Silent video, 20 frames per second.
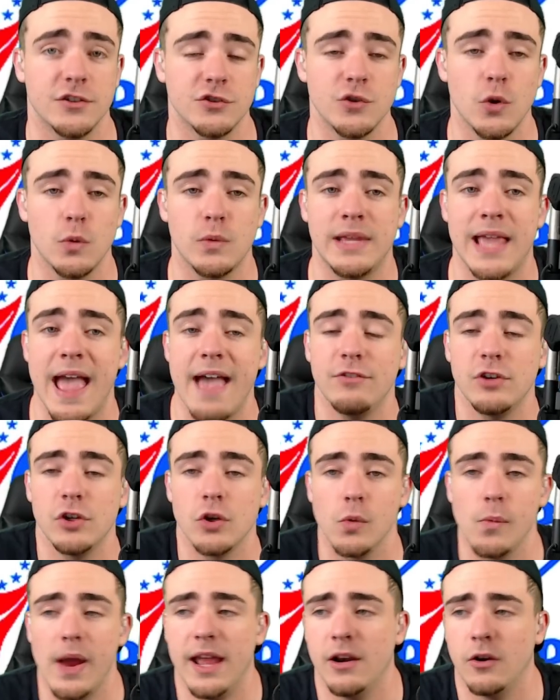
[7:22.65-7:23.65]
There's no Kevin
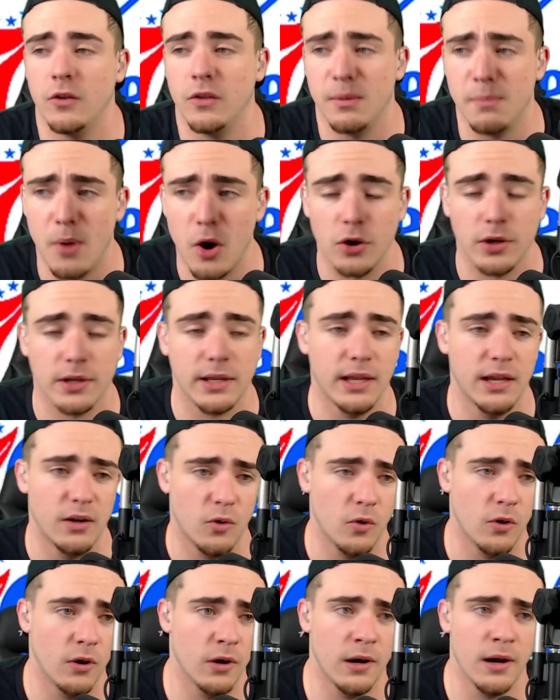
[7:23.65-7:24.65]
Durant on the market
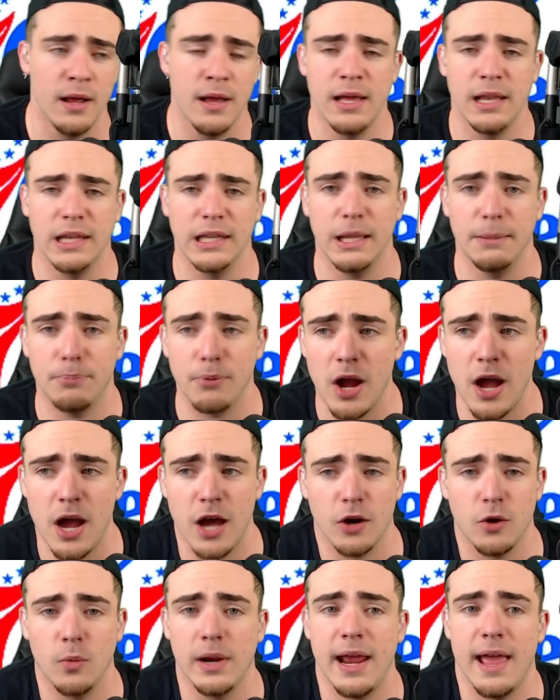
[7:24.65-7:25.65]
or
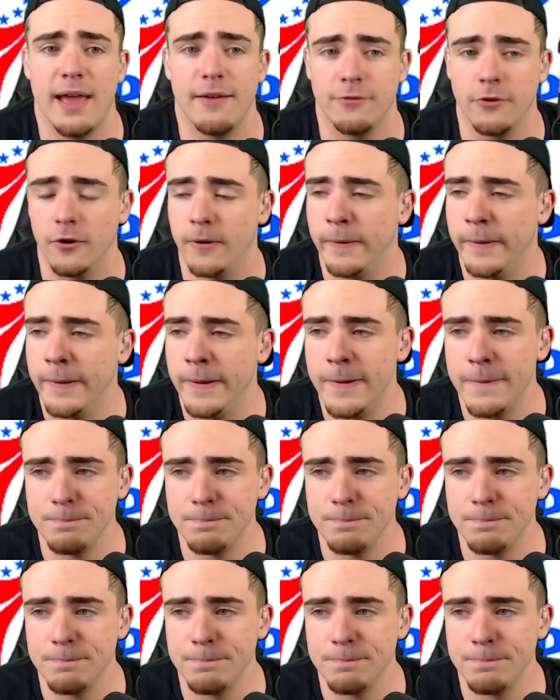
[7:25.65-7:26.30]
LeBron or whatever.